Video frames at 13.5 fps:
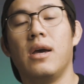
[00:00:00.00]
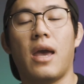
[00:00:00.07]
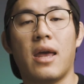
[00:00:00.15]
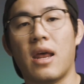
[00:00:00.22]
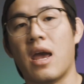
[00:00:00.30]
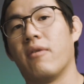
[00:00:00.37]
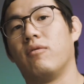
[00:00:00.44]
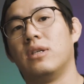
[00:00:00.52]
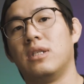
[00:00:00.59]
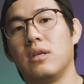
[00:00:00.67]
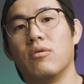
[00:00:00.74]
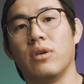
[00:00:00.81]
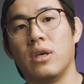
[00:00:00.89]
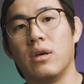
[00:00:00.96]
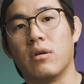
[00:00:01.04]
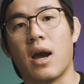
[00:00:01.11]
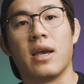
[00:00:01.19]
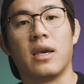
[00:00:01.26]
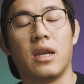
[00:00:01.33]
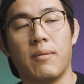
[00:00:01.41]
And every single year
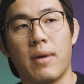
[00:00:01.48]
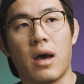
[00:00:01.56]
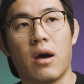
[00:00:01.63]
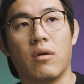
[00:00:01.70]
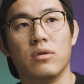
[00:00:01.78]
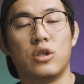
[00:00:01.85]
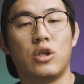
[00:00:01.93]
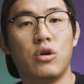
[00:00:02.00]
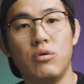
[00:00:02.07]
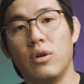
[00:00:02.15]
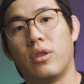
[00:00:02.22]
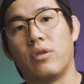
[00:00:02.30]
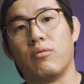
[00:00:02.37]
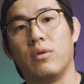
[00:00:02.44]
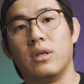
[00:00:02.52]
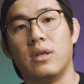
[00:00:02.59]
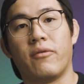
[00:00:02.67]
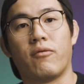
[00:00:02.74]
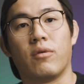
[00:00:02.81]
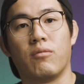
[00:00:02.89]
I get about 2 to 3
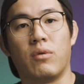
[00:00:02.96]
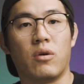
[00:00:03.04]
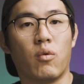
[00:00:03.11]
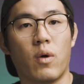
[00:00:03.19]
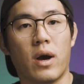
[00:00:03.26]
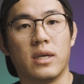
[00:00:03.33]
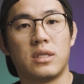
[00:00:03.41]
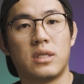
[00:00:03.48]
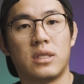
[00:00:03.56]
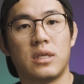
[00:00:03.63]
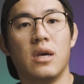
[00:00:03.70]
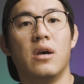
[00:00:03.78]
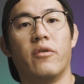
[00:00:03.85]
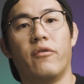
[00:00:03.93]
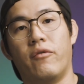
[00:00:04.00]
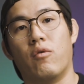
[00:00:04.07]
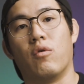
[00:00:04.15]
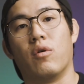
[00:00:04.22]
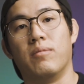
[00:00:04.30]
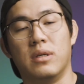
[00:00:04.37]
different requests
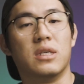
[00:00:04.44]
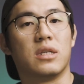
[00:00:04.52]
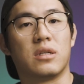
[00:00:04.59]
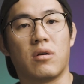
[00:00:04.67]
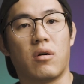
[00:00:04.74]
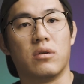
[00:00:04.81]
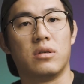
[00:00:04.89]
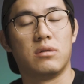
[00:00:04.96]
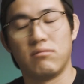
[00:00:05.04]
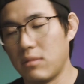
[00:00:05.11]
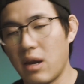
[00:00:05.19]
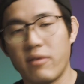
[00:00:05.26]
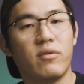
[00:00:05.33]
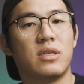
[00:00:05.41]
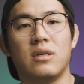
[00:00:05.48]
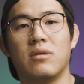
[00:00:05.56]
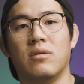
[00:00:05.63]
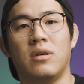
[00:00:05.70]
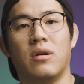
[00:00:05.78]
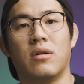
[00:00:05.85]
for business cards every
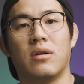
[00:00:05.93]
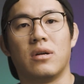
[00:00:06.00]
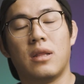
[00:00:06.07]
single year.